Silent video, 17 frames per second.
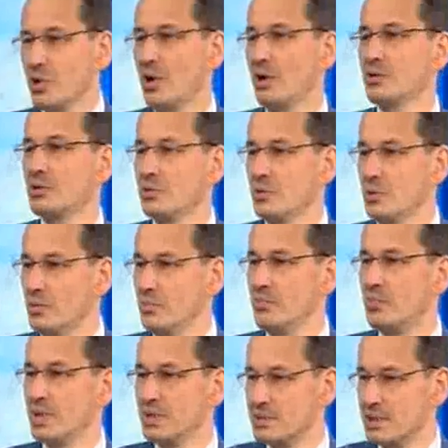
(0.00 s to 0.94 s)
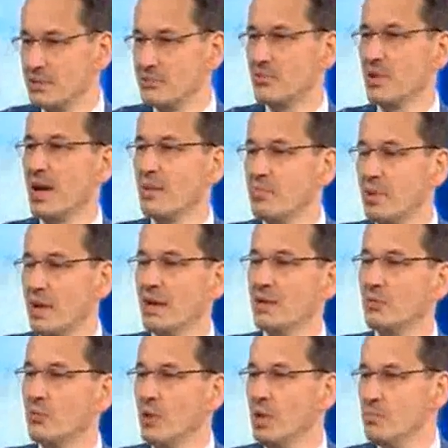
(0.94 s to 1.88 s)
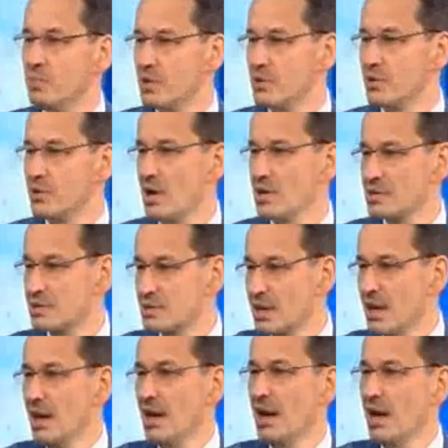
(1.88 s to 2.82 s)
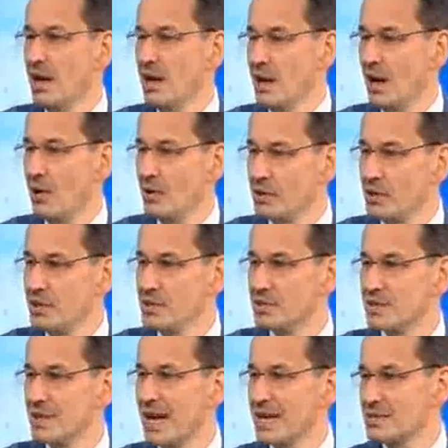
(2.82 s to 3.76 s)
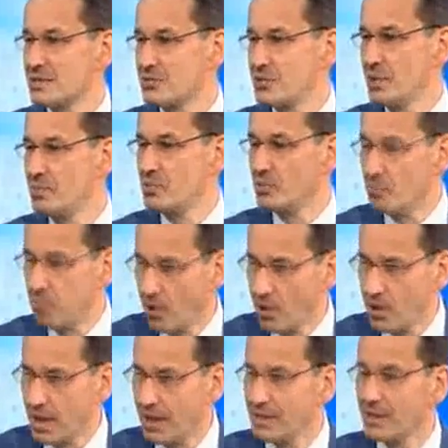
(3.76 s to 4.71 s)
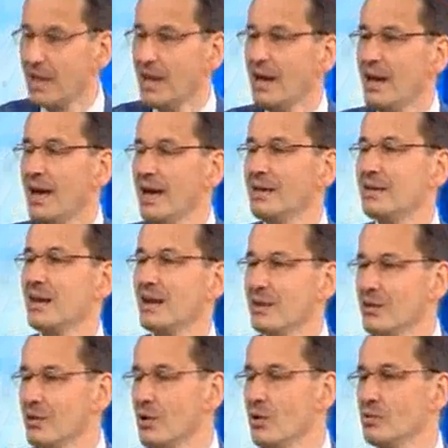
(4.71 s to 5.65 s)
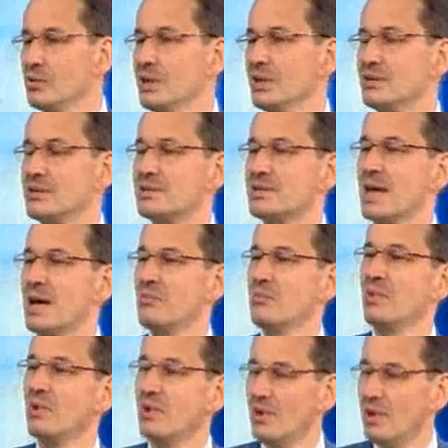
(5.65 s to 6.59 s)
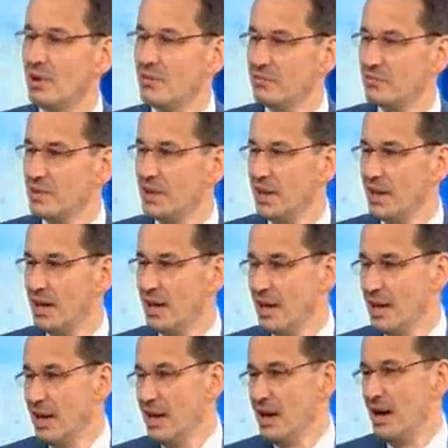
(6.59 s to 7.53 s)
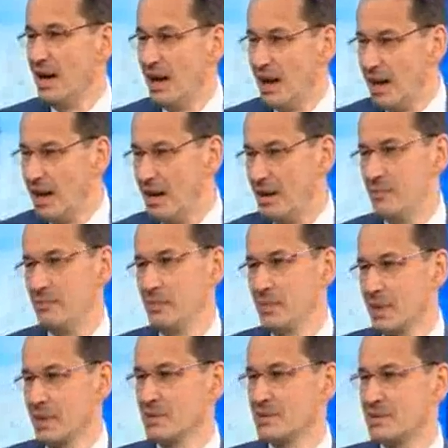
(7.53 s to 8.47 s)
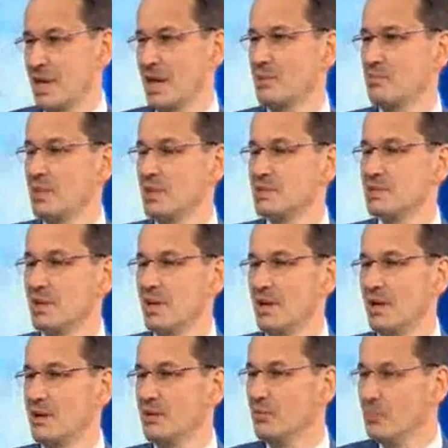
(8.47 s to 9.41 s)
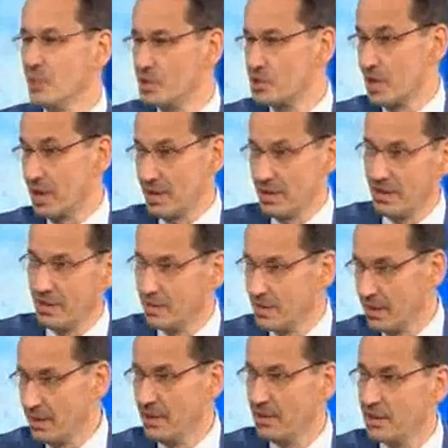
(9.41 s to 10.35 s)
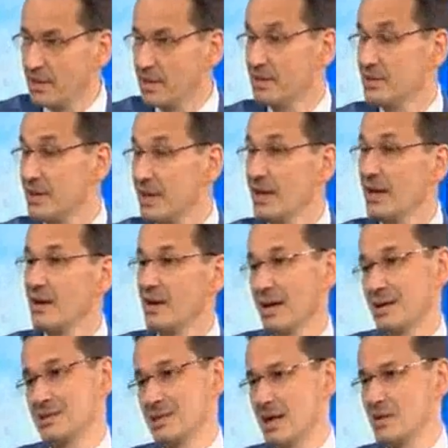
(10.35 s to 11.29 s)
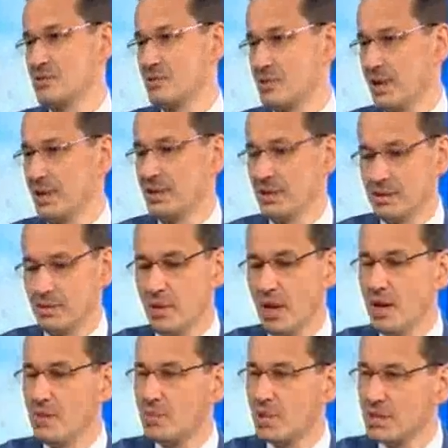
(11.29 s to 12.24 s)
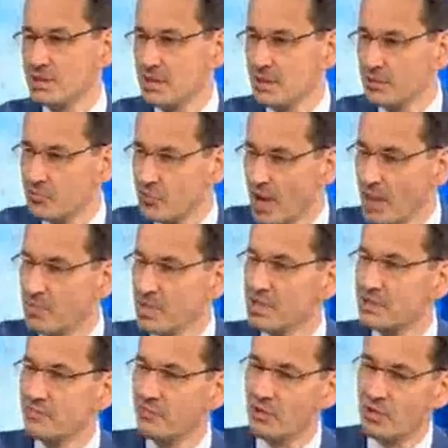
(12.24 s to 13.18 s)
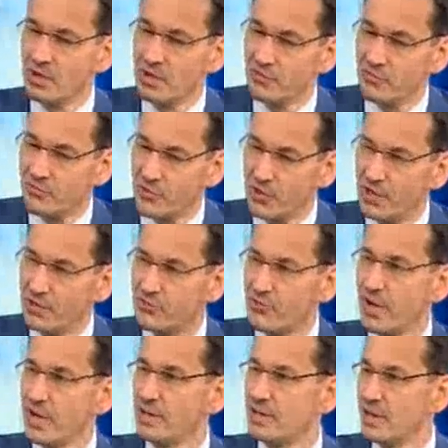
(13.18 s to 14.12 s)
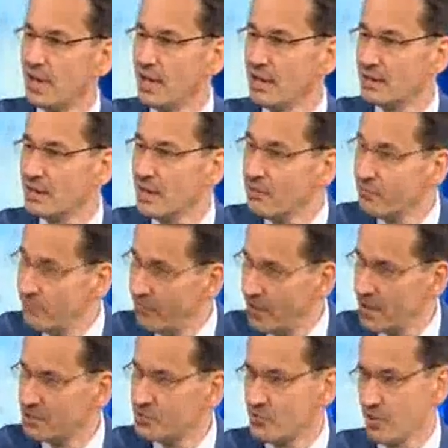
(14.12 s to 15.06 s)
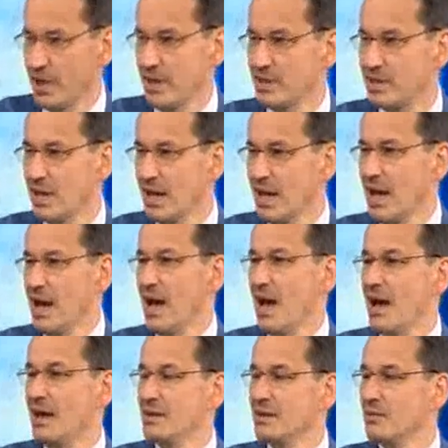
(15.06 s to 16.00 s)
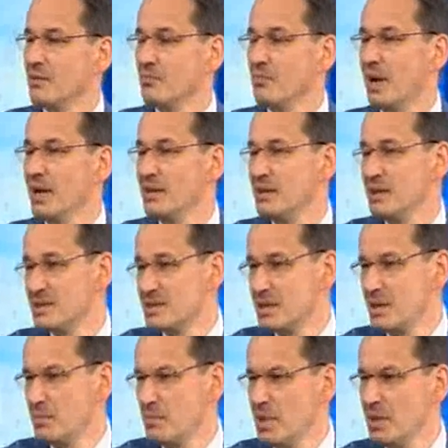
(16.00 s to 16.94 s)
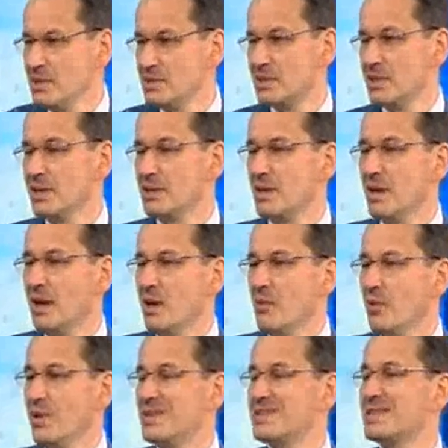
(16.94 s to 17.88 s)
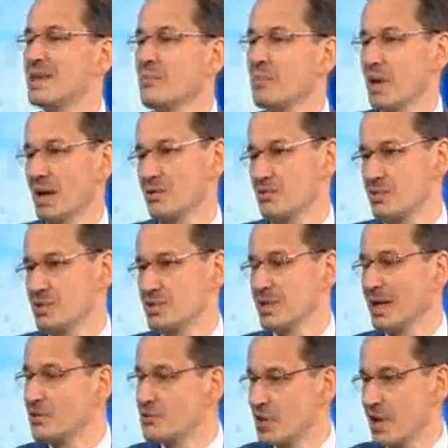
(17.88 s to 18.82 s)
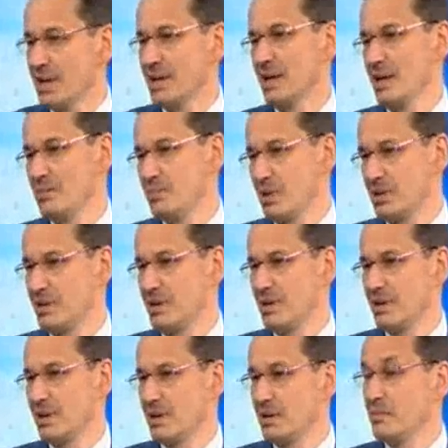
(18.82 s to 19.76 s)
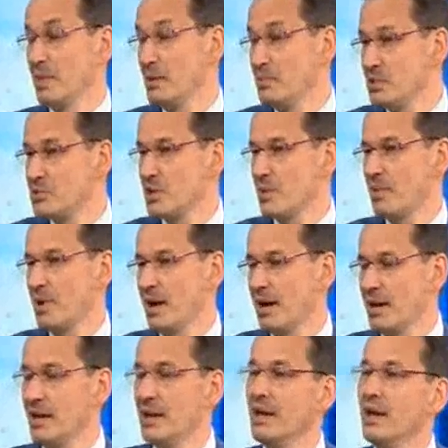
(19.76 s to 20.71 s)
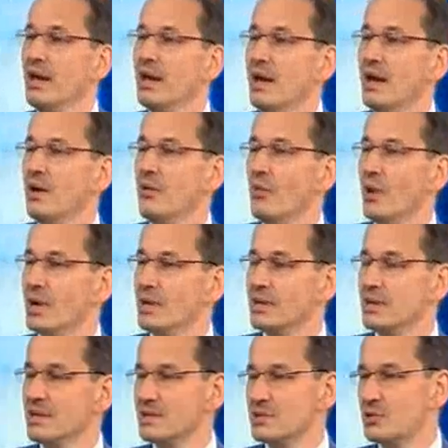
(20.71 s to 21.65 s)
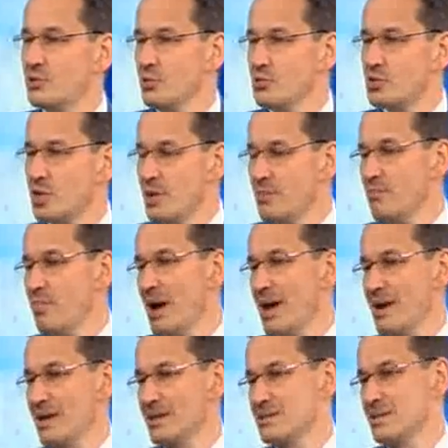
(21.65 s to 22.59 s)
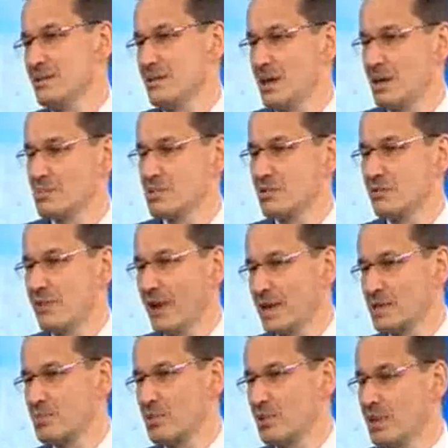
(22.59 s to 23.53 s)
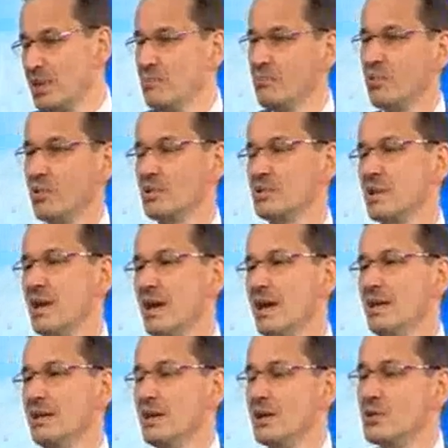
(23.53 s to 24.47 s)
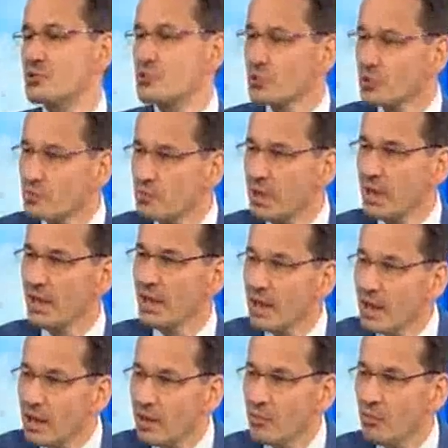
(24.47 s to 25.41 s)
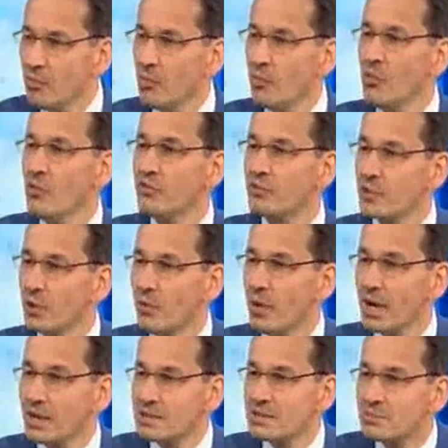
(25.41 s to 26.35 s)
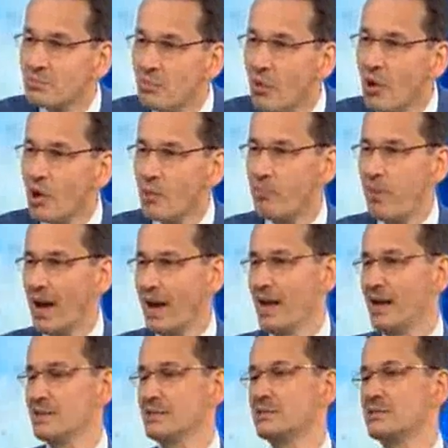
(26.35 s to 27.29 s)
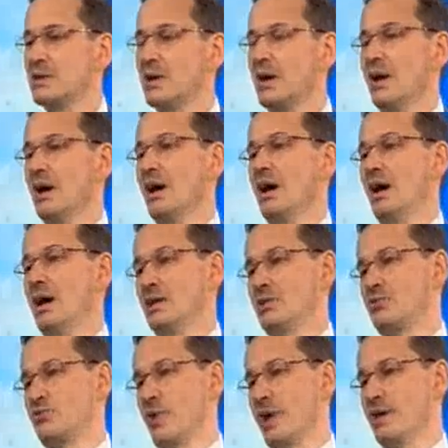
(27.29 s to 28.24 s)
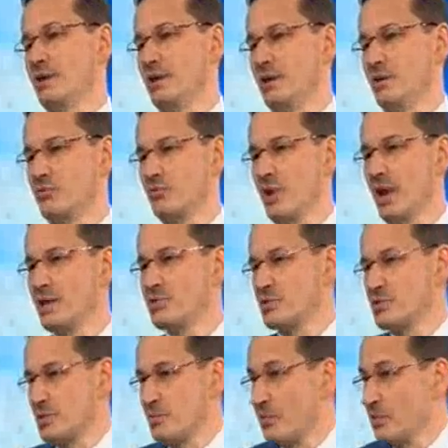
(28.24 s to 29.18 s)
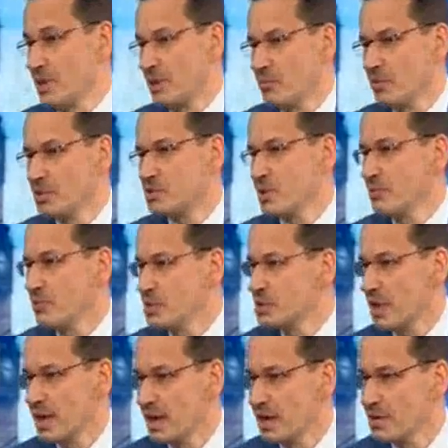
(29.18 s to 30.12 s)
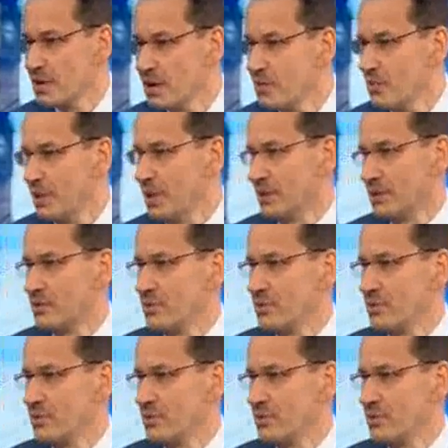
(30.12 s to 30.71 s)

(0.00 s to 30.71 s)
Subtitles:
talk to President Trump and Wilbur Ross on his last trip to Poland, and I know that some of the statements which are in the ether, they are exaggerated. President Trump is for free trade and fair trade, and by this he means that with some countries like China in particular and maybe Japan, where there is huge imbalance in terms of export-import, there should be move towards more balanced trading relationship with them, which I agree with.